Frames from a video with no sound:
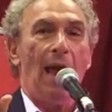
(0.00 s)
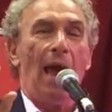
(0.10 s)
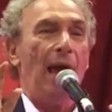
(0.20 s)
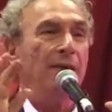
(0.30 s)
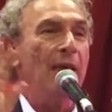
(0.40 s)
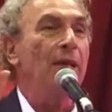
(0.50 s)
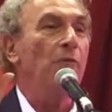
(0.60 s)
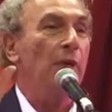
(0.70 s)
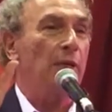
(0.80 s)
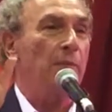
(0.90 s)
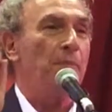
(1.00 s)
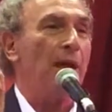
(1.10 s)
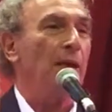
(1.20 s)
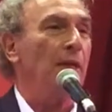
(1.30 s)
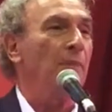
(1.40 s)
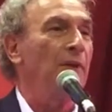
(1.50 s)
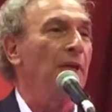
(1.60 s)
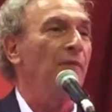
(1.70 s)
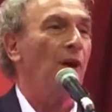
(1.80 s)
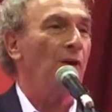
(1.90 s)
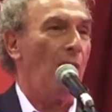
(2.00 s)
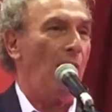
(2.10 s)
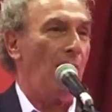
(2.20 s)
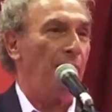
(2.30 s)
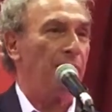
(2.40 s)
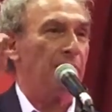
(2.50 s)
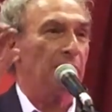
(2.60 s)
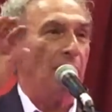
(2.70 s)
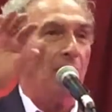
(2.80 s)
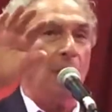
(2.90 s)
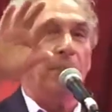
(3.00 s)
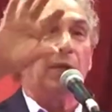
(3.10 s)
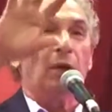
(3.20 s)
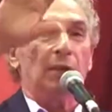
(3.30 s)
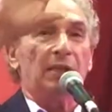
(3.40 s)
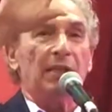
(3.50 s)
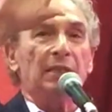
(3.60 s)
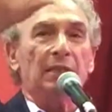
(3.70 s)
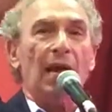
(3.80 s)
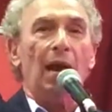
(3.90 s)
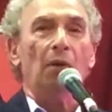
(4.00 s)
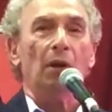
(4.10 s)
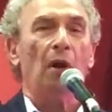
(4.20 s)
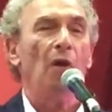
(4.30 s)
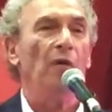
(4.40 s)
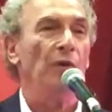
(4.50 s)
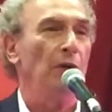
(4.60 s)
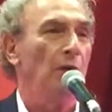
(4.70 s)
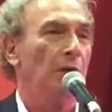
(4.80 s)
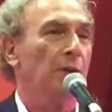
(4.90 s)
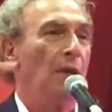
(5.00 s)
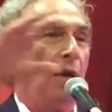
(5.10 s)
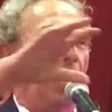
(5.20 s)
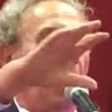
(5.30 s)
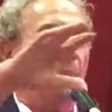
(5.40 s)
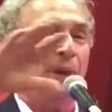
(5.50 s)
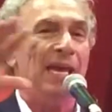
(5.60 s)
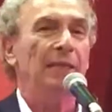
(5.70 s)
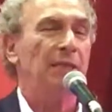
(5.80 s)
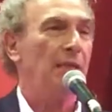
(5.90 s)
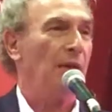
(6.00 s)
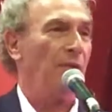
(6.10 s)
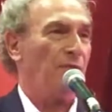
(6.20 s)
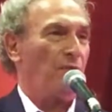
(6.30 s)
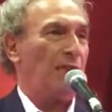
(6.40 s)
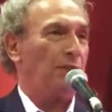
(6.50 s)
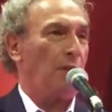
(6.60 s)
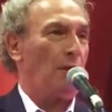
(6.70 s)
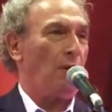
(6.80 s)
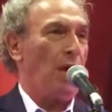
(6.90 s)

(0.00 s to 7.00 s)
And then we could barely believe our eyes, because this tower overlooked a painting, a fresco